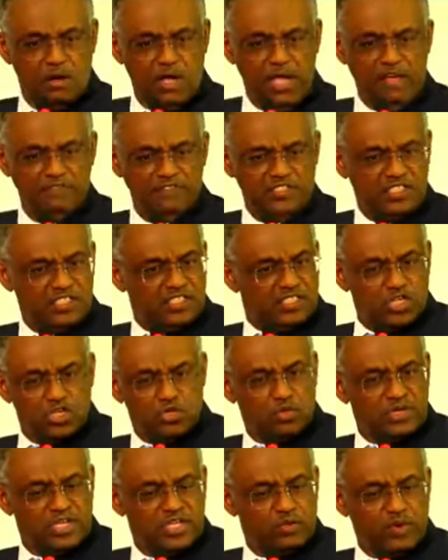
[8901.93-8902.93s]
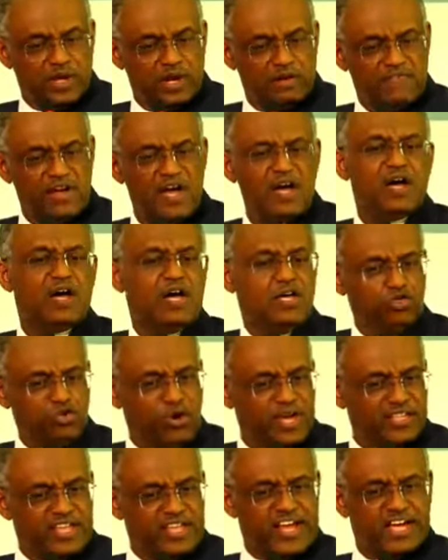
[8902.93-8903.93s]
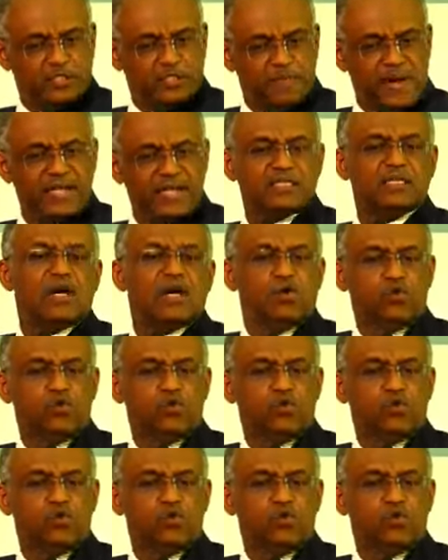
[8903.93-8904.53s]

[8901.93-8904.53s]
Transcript: FCC unit, whatever, you are the expert,